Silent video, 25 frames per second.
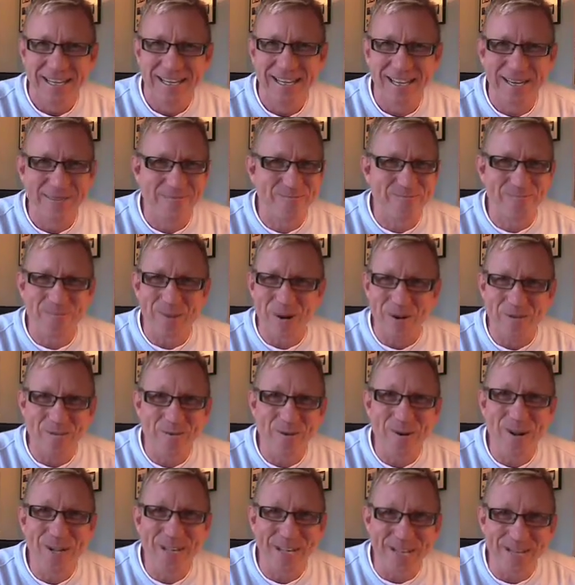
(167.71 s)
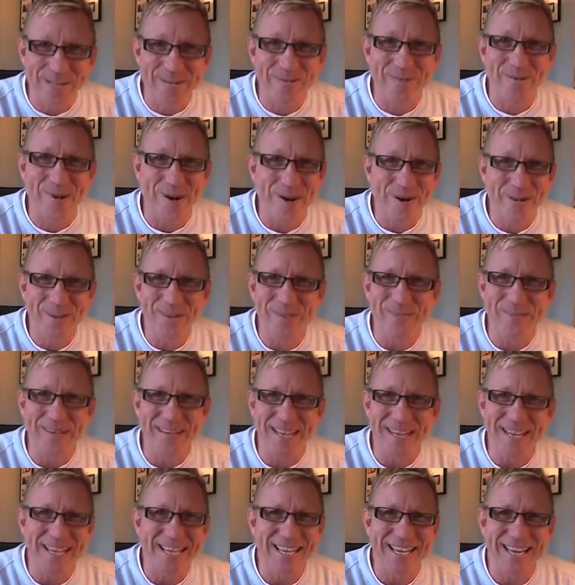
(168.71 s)
it really throws
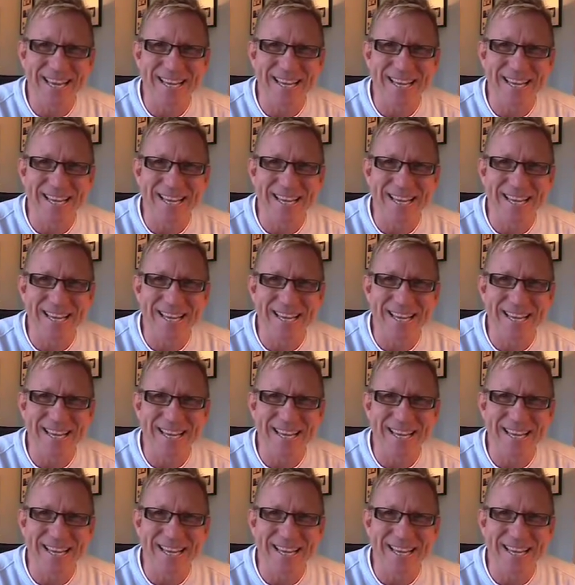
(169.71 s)
me.